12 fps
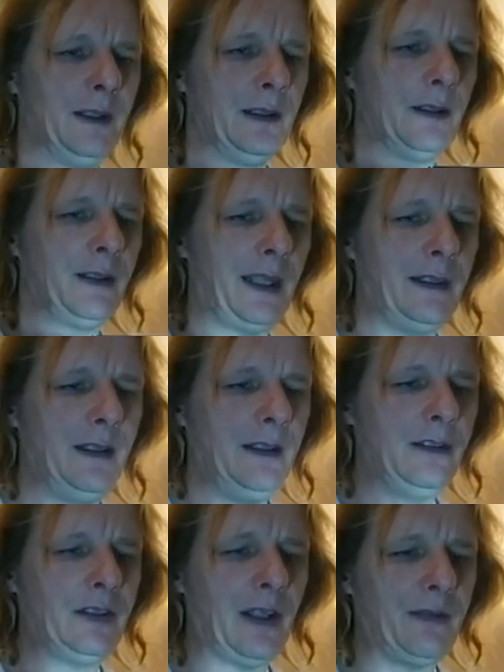
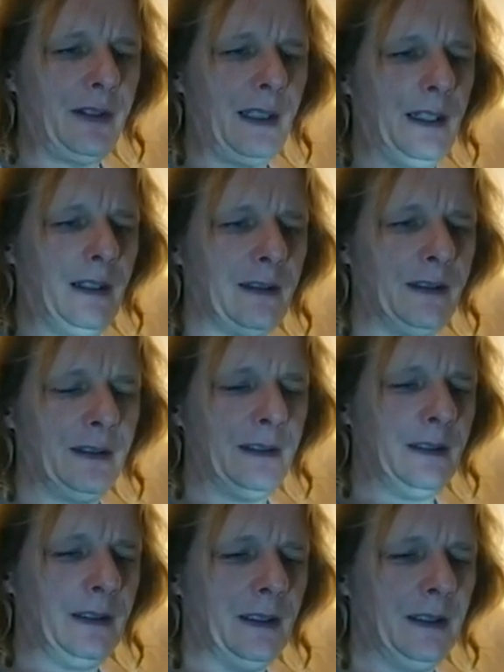1970.
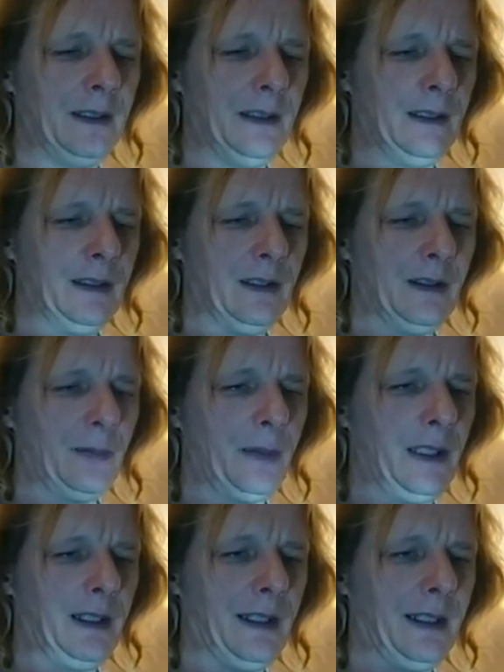
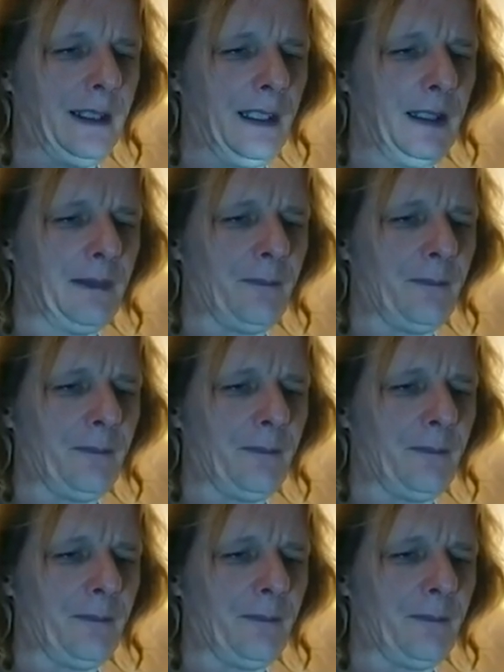We can